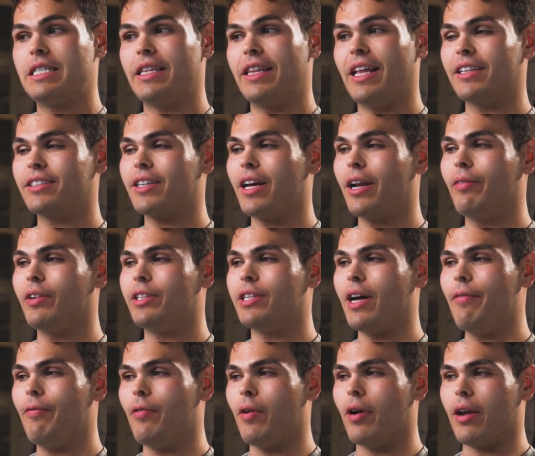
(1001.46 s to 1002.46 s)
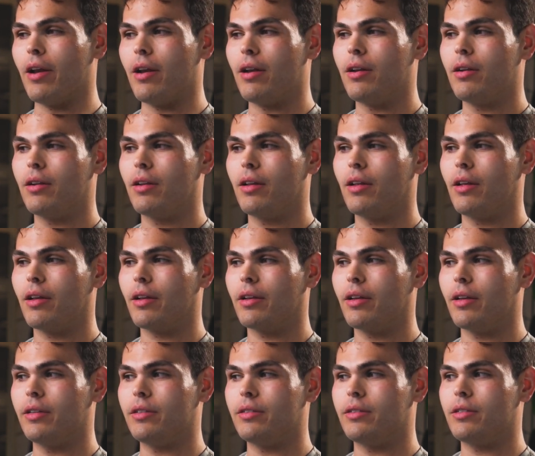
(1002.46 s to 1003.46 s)
That's kind of a tough one
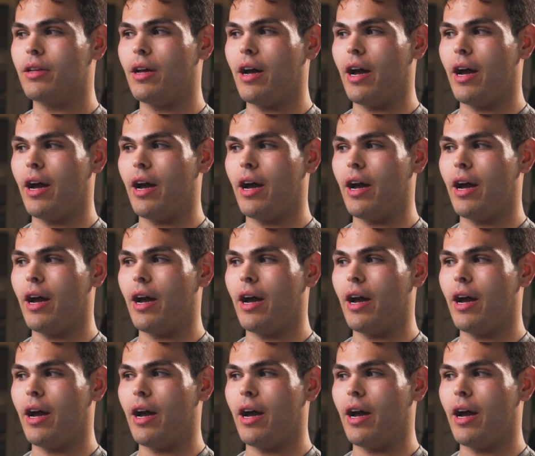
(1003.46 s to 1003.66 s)
because